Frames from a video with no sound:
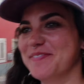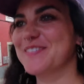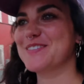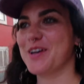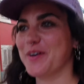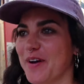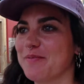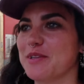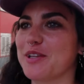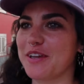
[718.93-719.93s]
So I've
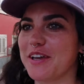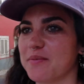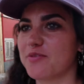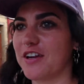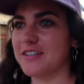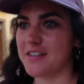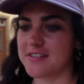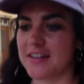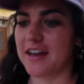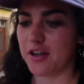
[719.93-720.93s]
been looking up
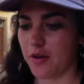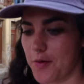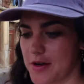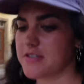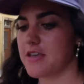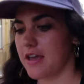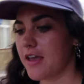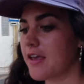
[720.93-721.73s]
phrases that I know I want to say,